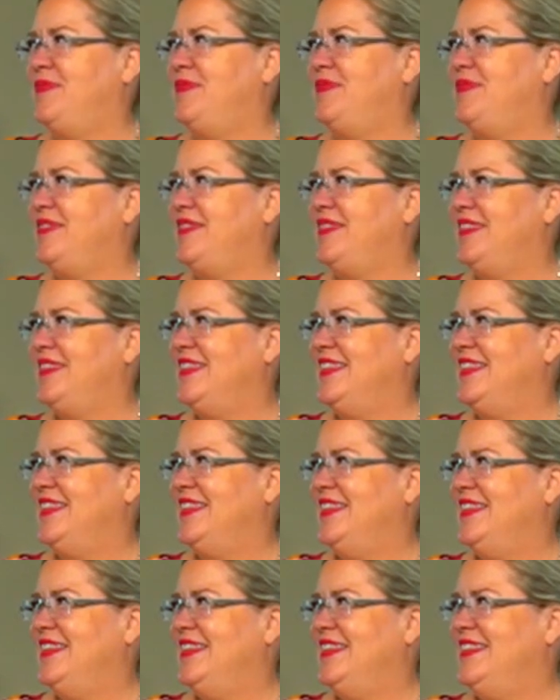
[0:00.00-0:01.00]

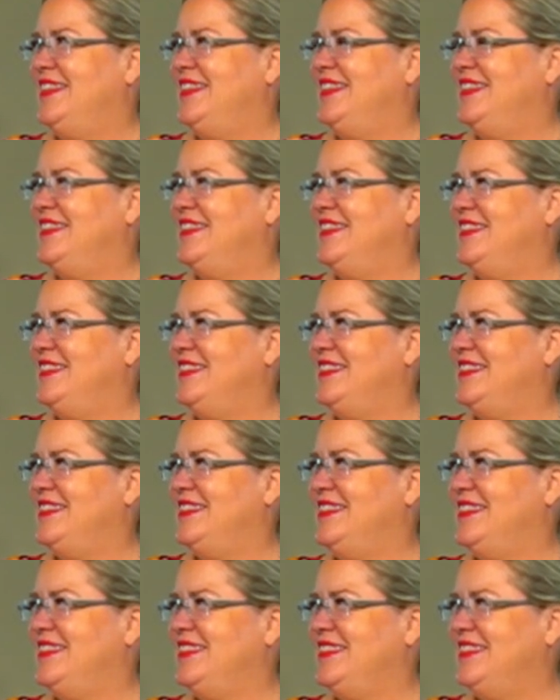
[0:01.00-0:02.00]

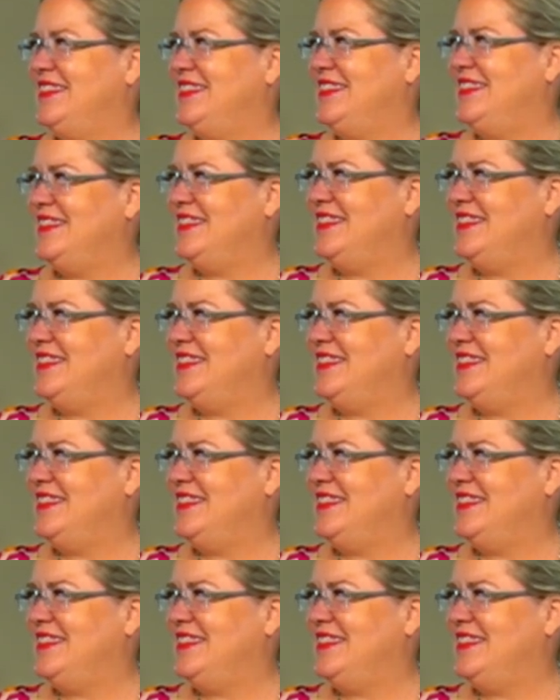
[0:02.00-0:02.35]
The person shown says nothing.